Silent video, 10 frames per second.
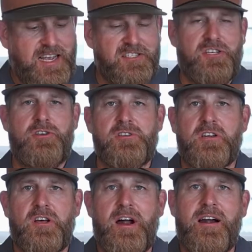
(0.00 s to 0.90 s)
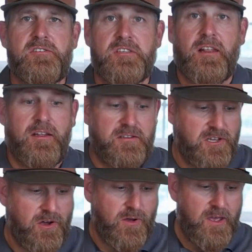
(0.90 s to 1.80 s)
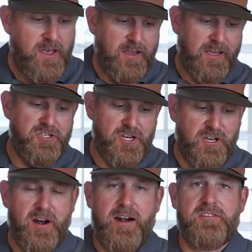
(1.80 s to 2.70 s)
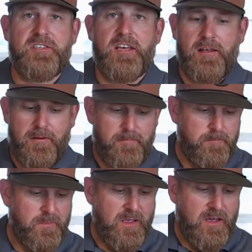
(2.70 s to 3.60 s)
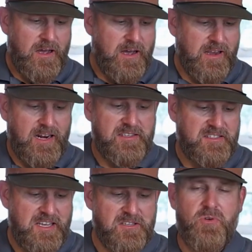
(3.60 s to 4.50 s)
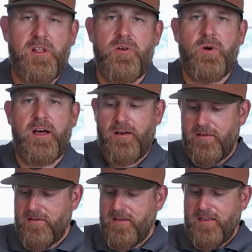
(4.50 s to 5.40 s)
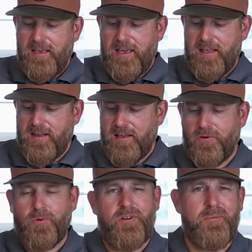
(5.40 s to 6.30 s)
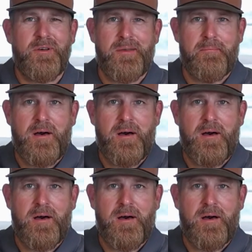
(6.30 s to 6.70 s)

actually using a good iron skillet. So get you a good iron skillet, get it seasoned really well, and they're worth $1 million.